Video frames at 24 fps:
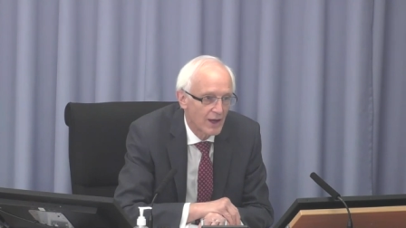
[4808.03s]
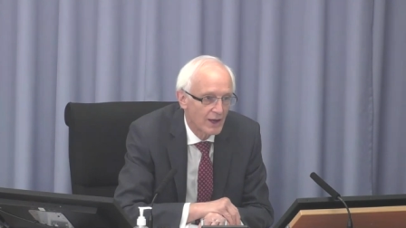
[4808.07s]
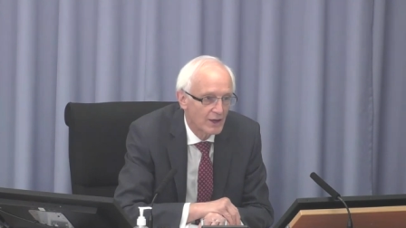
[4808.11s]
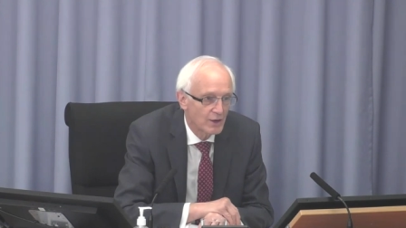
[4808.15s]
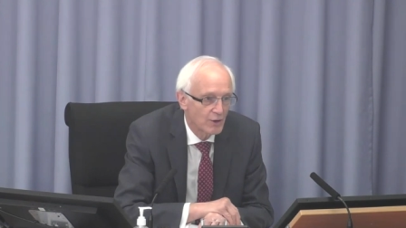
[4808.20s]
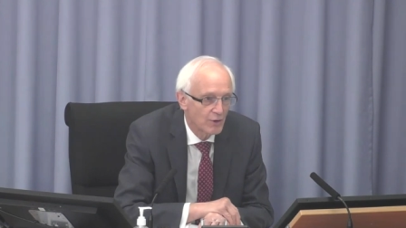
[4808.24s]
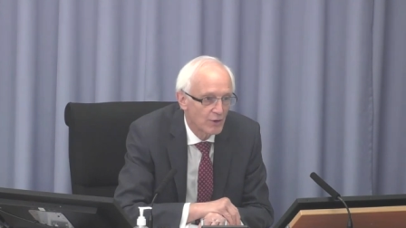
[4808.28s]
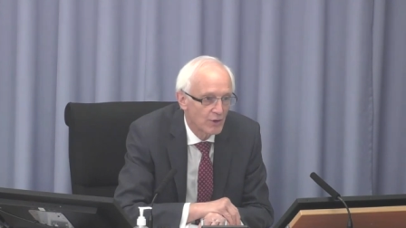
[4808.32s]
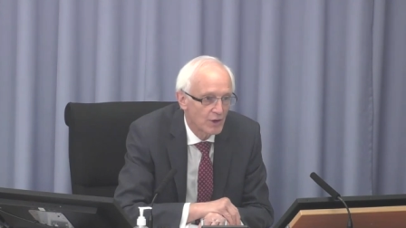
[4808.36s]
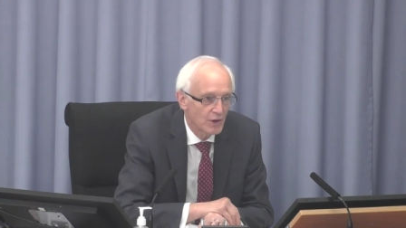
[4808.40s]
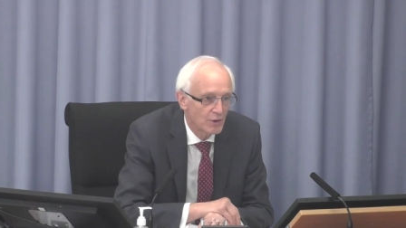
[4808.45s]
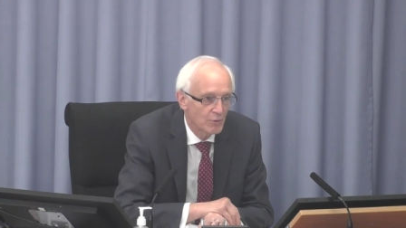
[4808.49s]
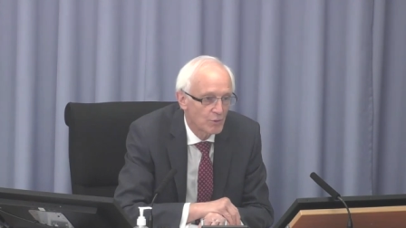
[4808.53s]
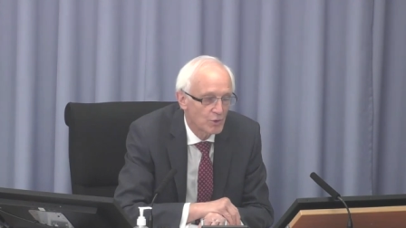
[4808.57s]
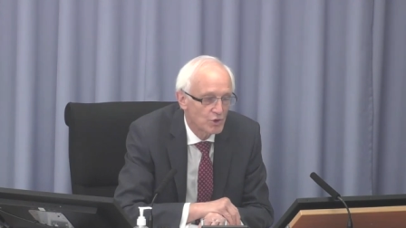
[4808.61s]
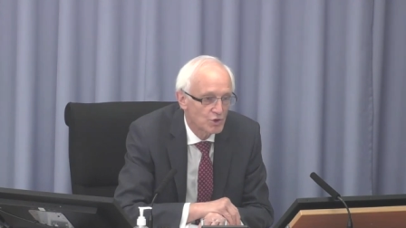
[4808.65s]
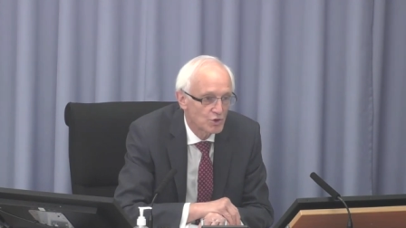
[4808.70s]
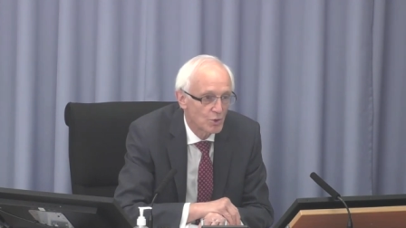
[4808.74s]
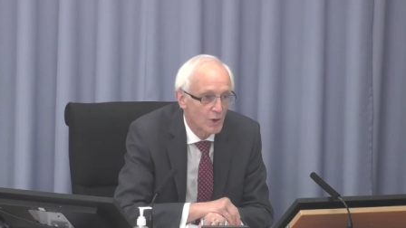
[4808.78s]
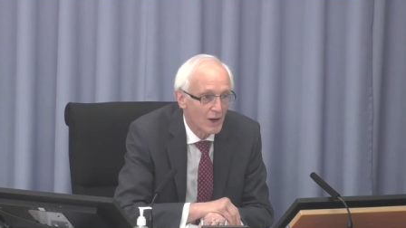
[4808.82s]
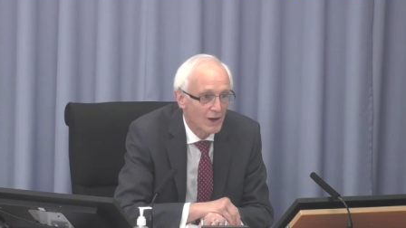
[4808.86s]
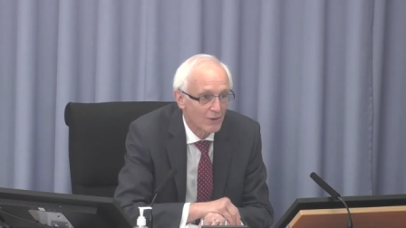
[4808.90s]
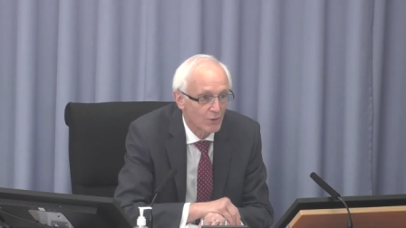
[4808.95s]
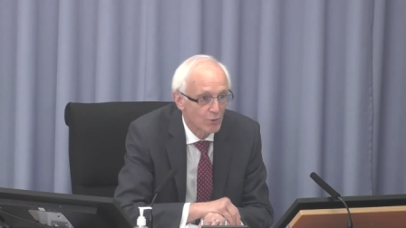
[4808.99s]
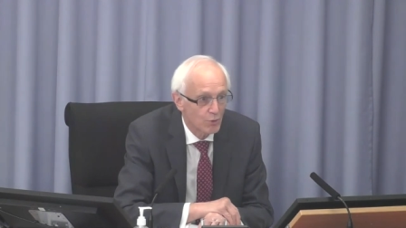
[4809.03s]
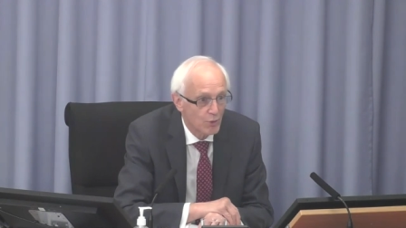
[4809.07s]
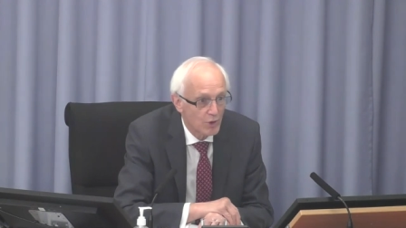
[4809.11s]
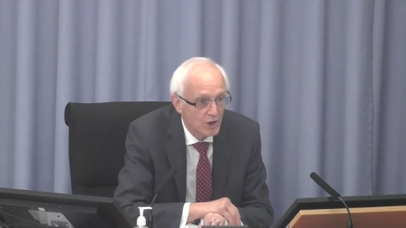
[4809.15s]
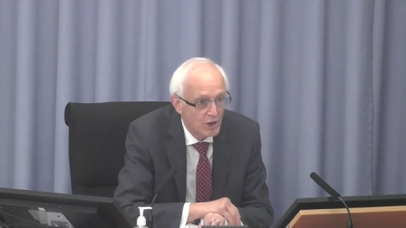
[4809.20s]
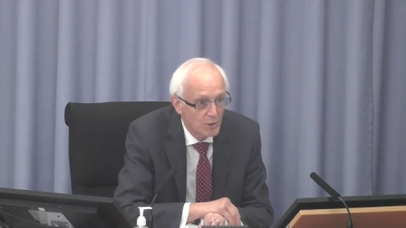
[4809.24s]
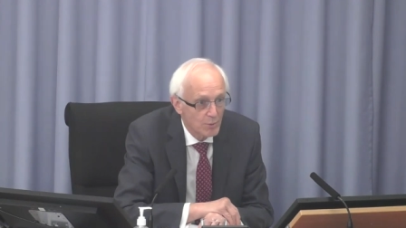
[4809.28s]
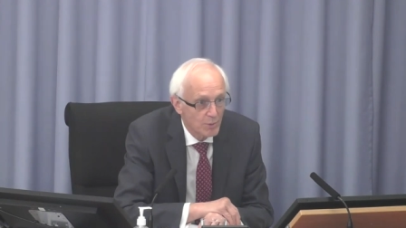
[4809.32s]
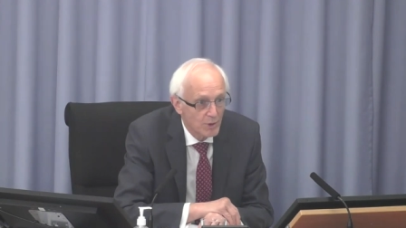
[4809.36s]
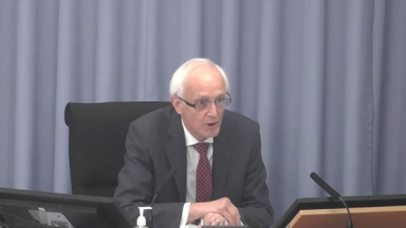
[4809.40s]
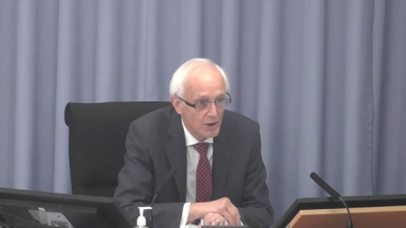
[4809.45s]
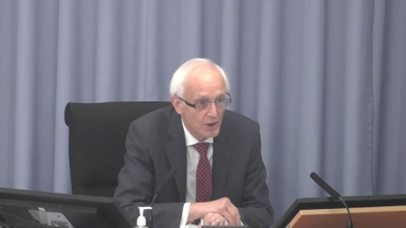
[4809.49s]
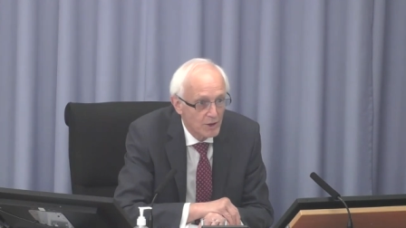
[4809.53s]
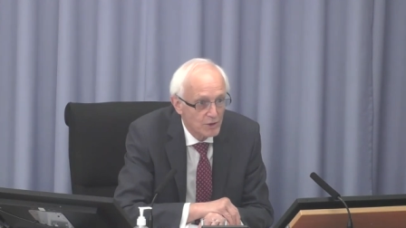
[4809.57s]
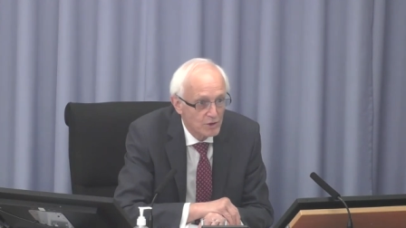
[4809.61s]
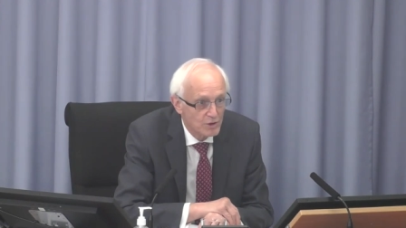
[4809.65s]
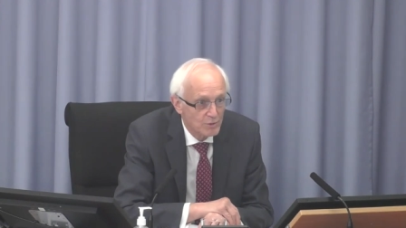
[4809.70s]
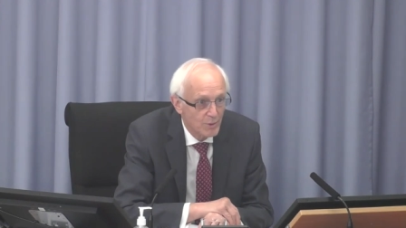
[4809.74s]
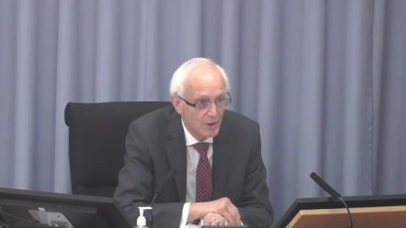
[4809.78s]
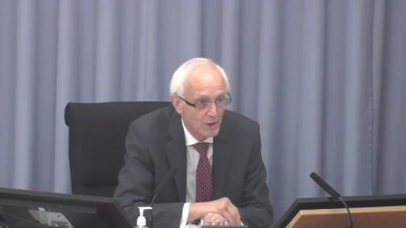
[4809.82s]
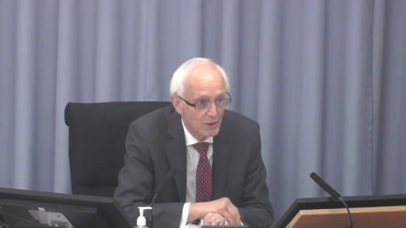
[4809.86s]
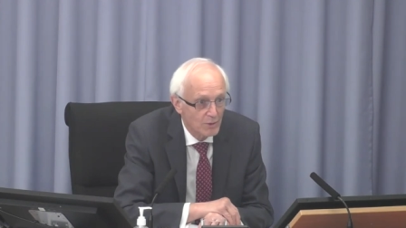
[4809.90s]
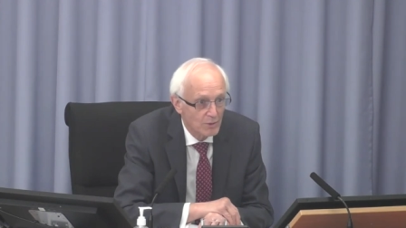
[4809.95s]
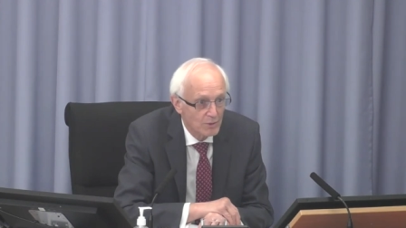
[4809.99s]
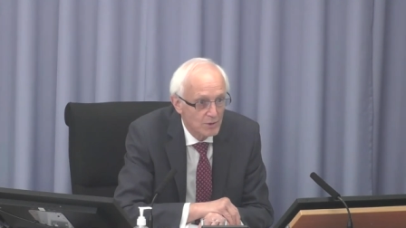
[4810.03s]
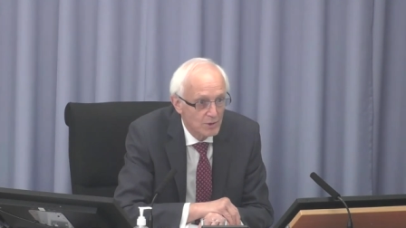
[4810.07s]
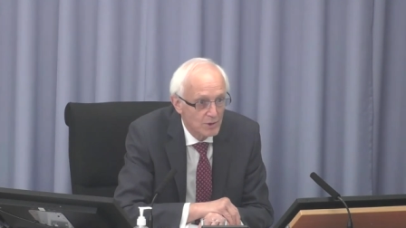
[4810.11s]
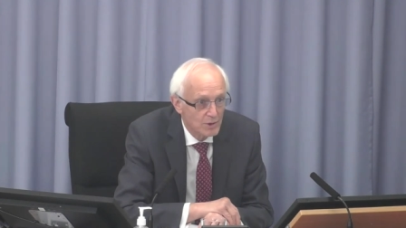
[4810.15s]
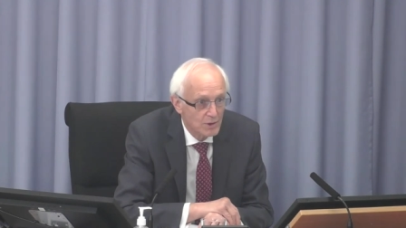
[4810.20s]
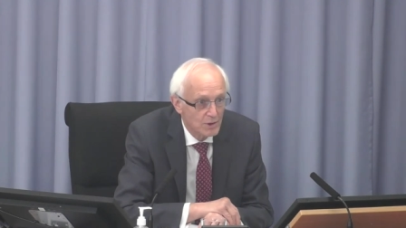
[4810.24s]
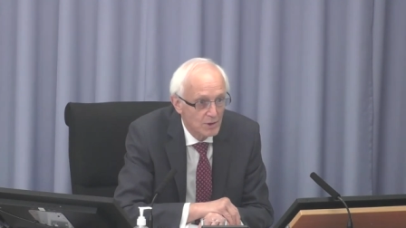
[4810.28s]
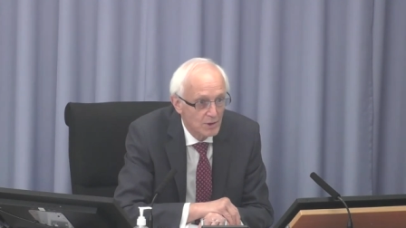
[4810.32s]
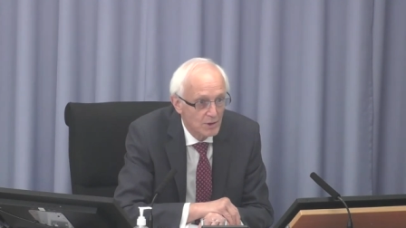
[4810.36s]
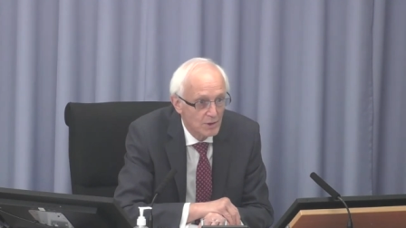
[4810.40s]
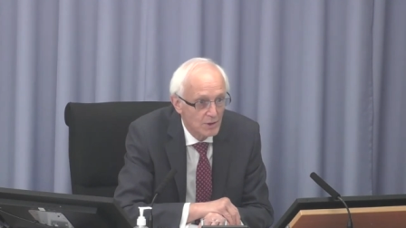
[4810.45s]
anything which you have already been asked about